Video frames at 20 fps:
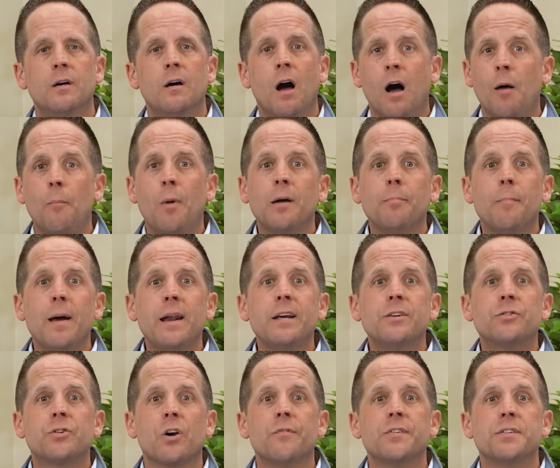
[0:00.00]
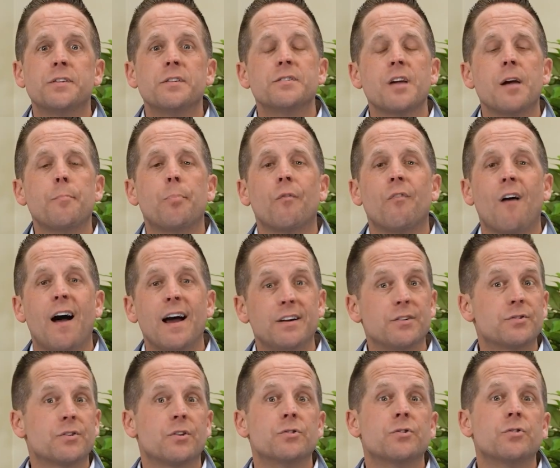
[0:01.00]
Among many services they provide
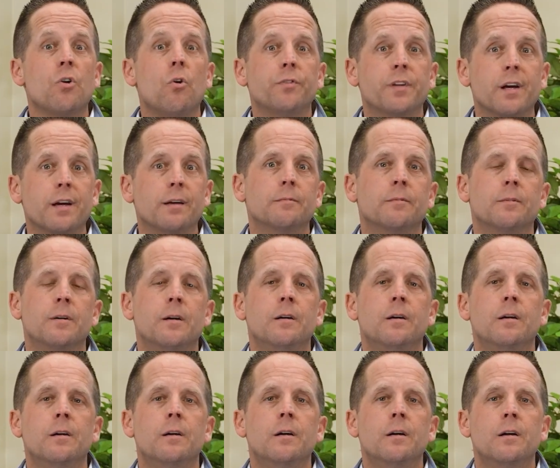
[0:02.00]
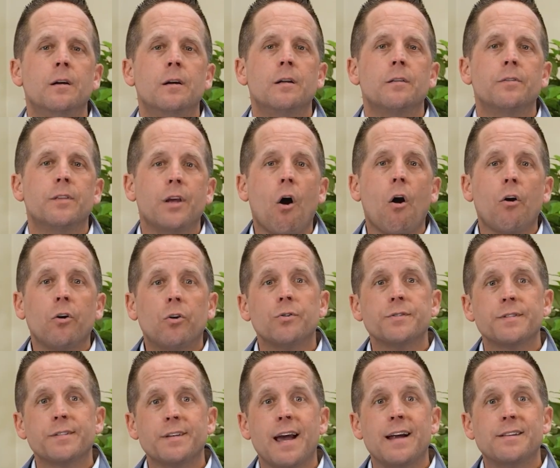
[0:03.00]
is consulting. The article
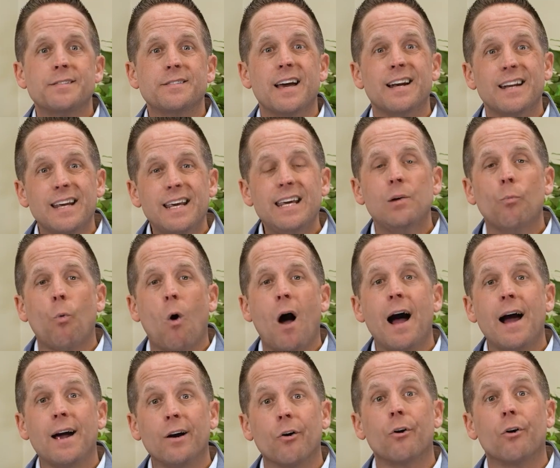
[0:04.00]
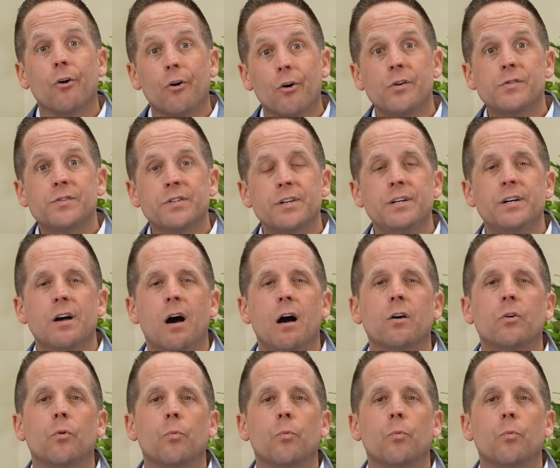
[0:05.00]
states that EY or Ernst Young